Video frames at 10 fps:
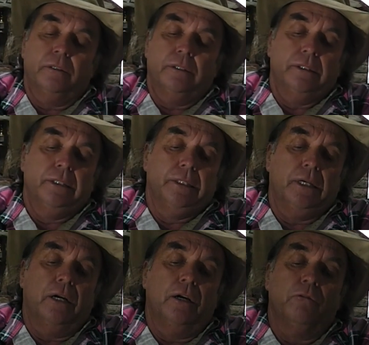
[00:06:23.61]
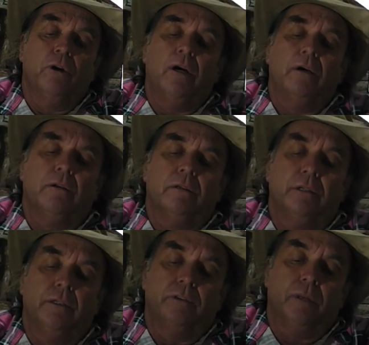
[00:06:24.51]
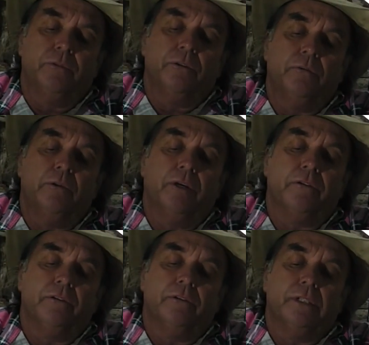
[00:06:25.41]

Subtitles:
nearly a whole roll in some situations